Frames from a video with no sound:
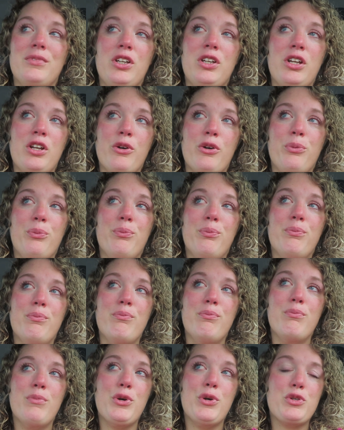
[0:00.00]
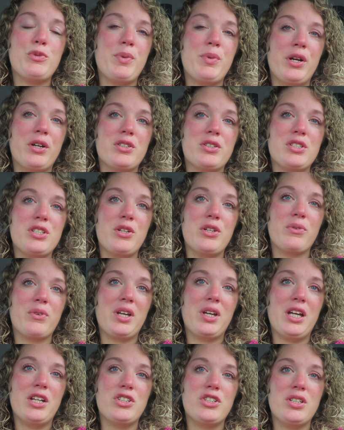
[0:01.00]
You know, most parents
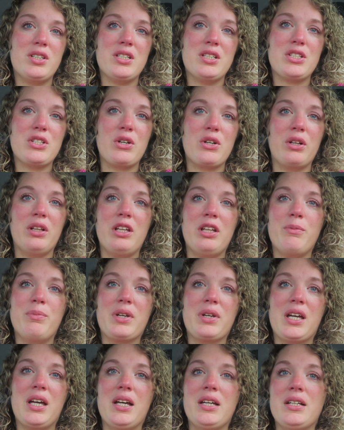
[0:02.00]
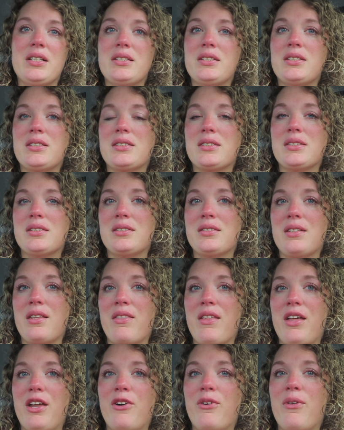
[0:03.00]
don't catch it this early because
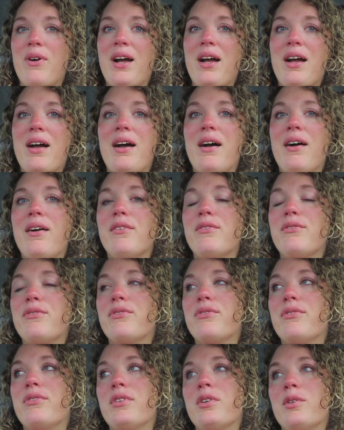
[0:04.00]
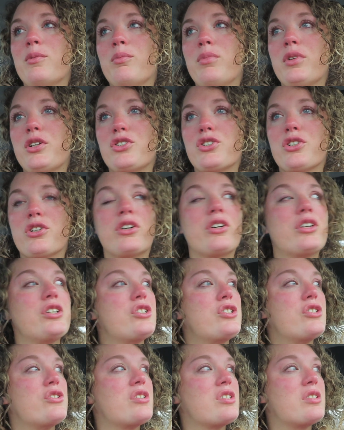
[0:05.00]
they don't have blood sugar
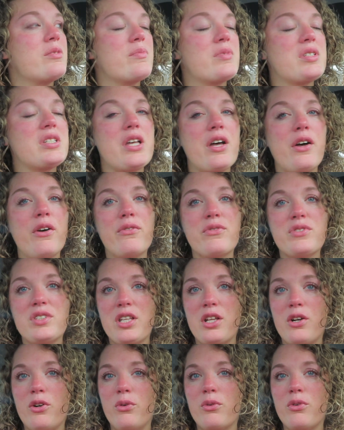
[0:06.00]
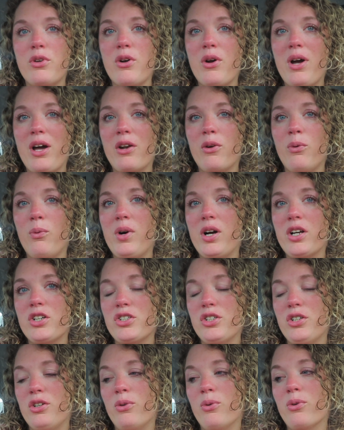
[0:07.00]
issues themselves. They don't know how to
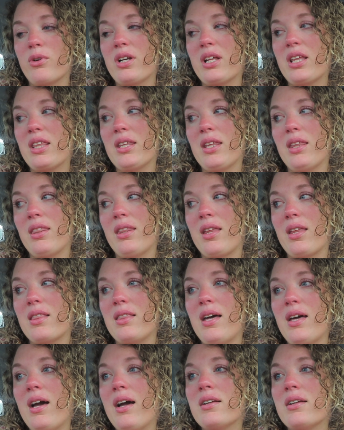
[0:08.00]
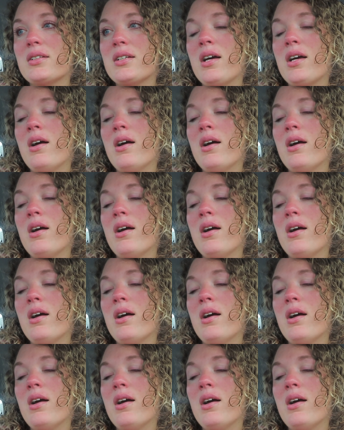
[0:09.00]
watch it or anything like that.